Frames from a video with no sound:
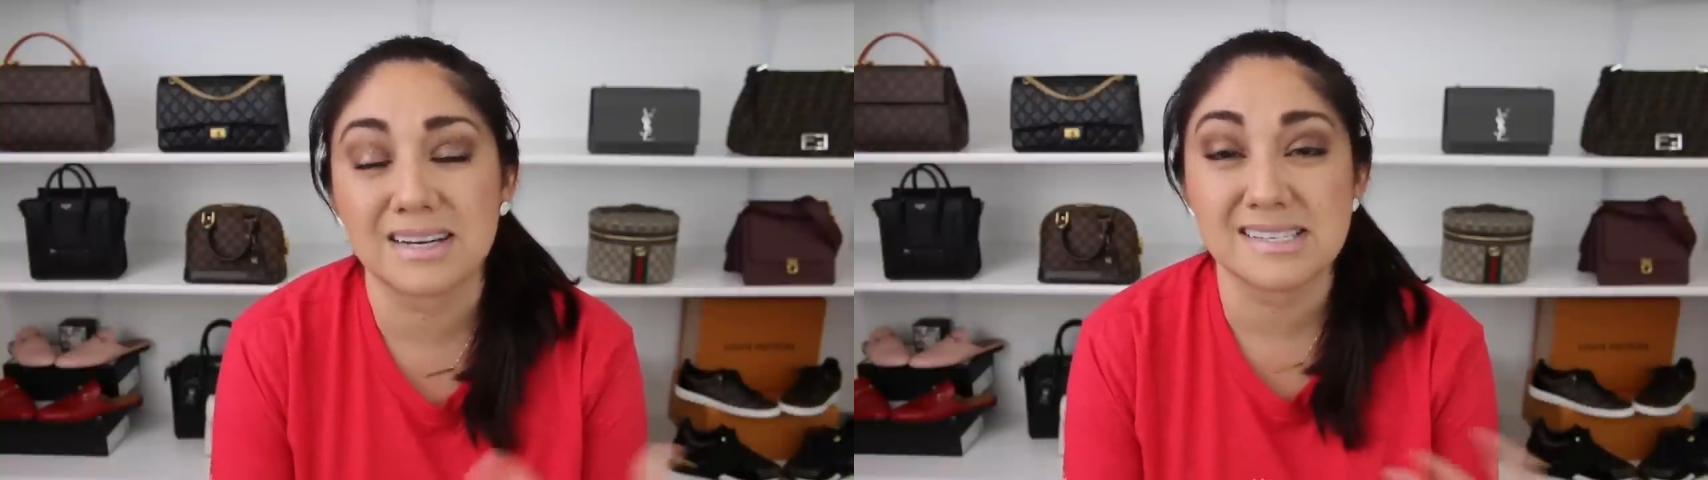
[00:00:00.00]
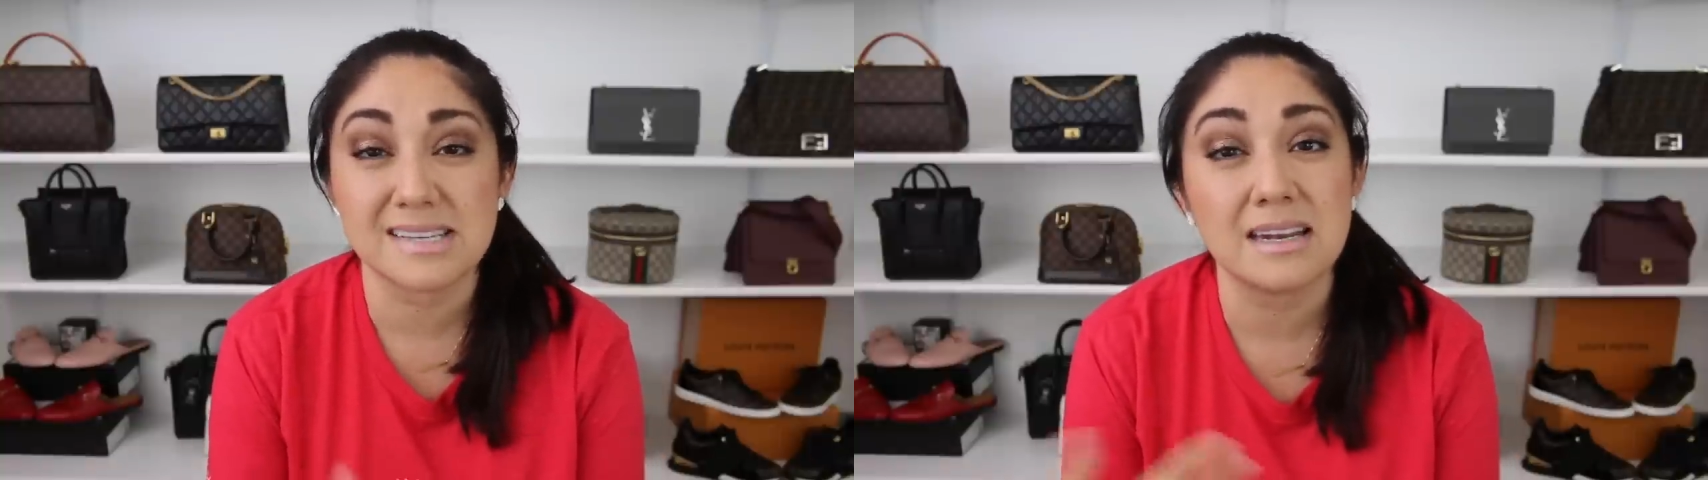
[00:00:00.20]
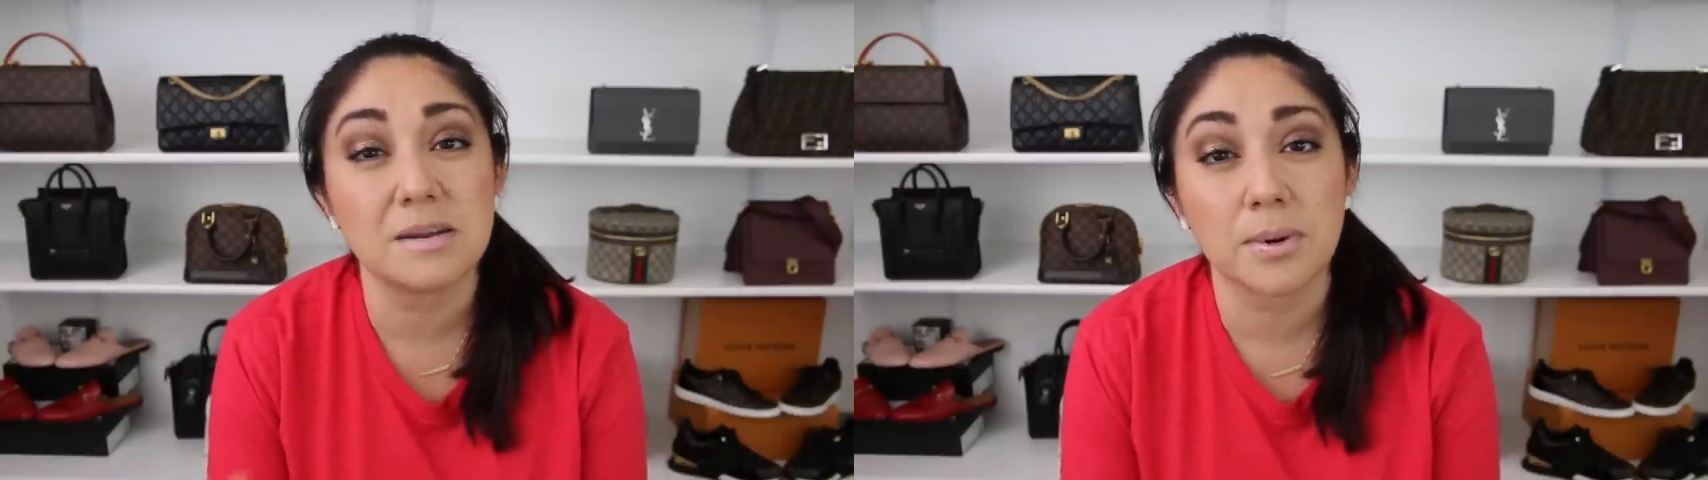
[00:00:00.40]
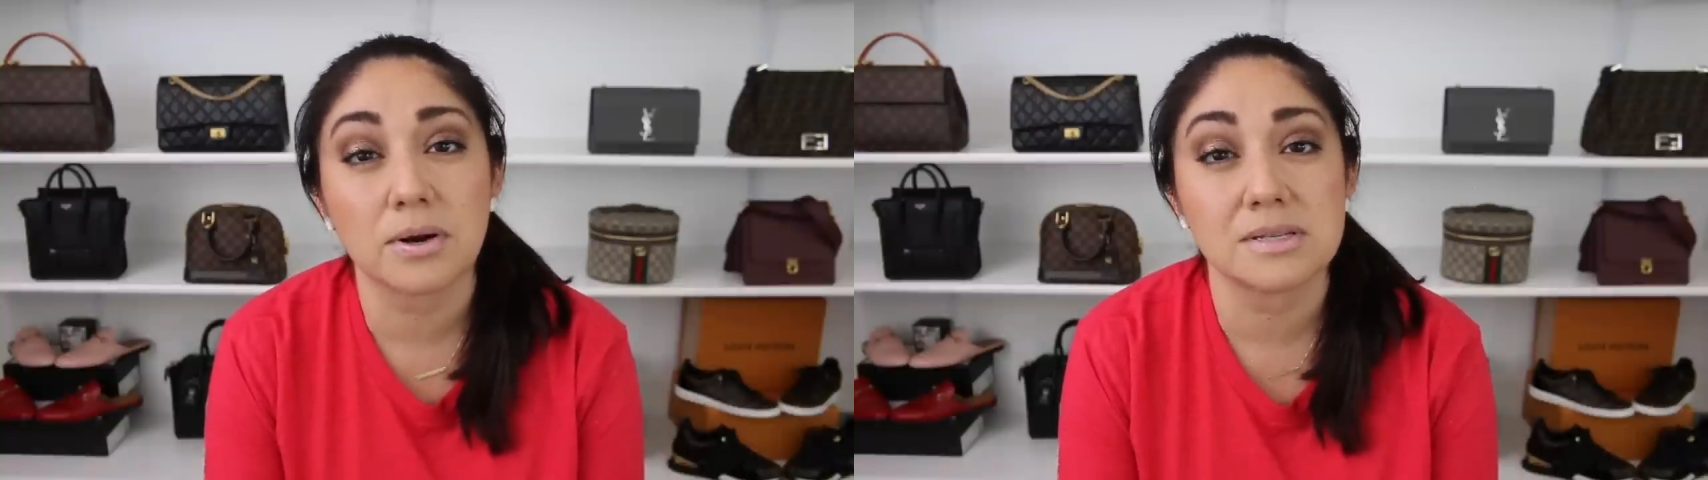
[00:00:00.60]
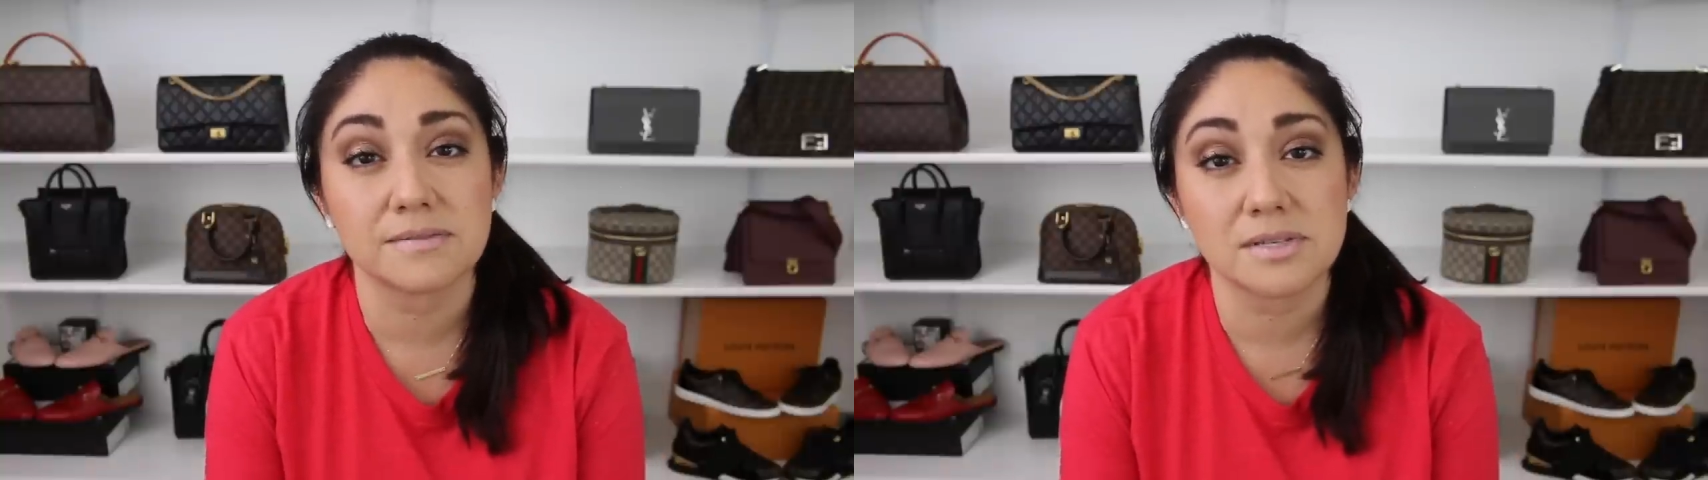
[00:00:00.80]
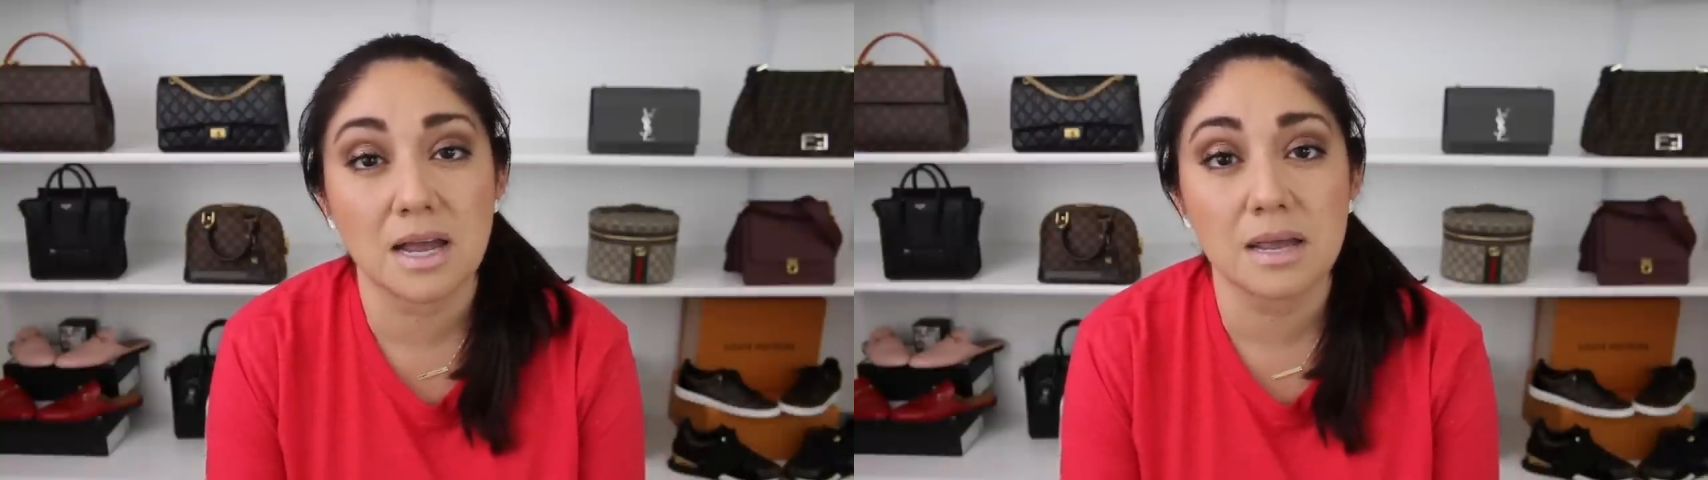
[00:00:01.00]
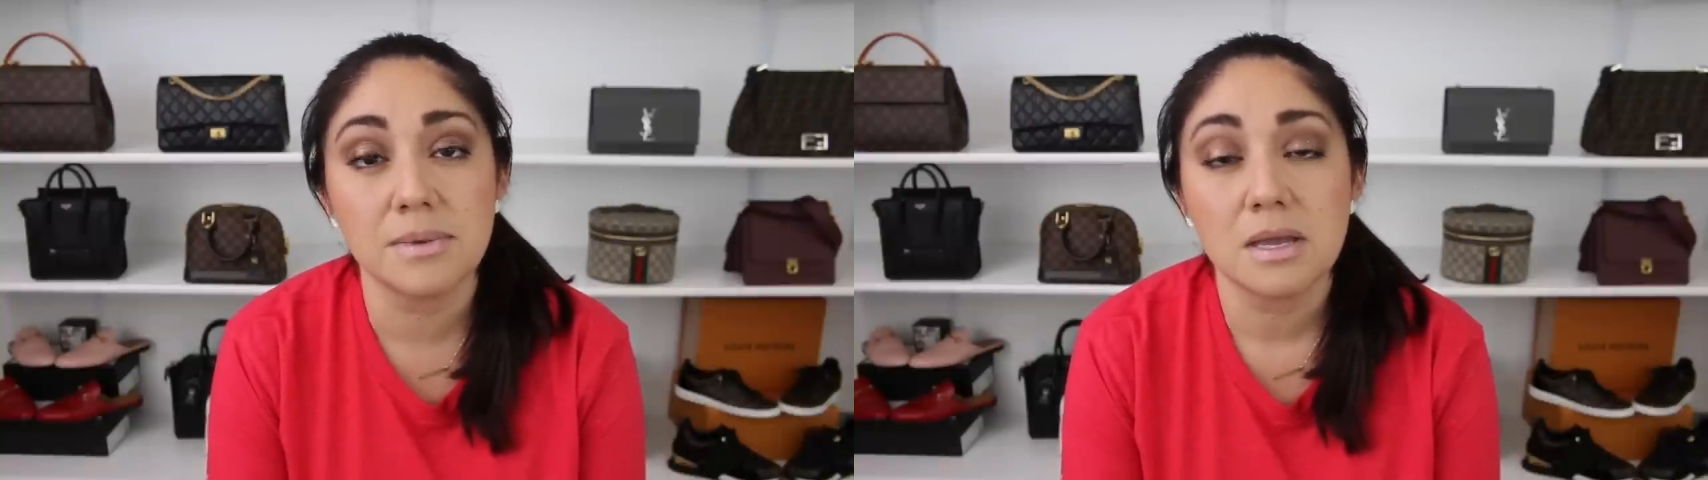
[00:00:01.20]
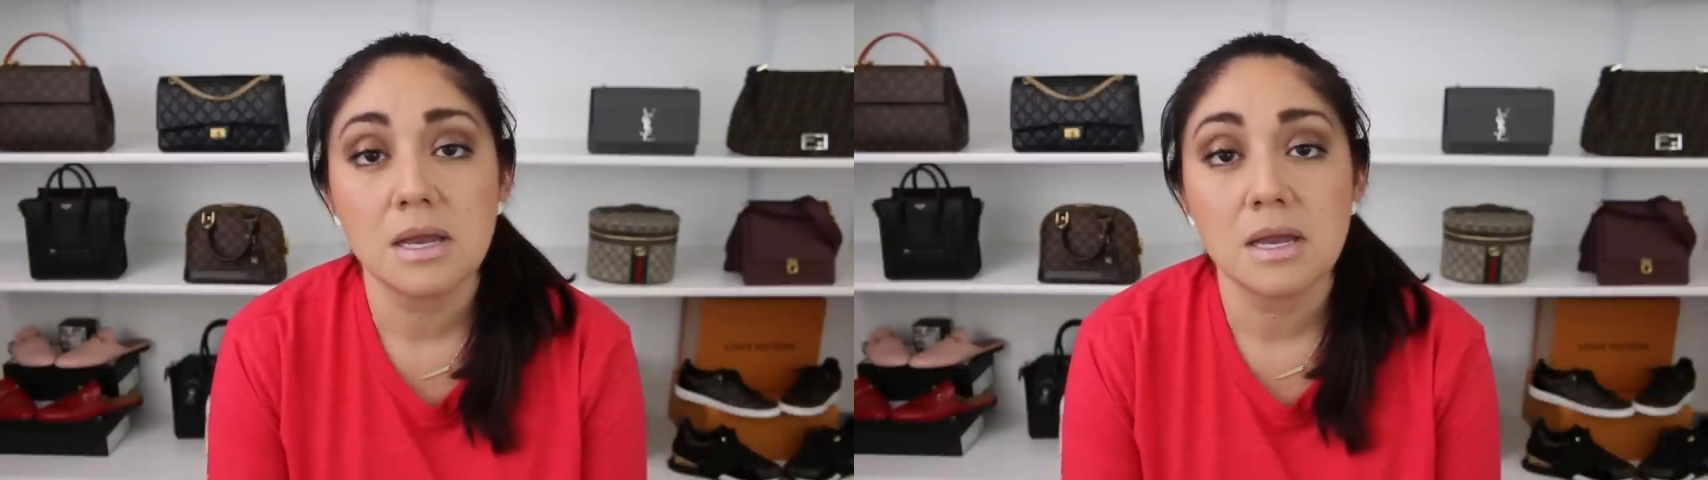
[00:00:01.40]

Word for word: extended periods of time.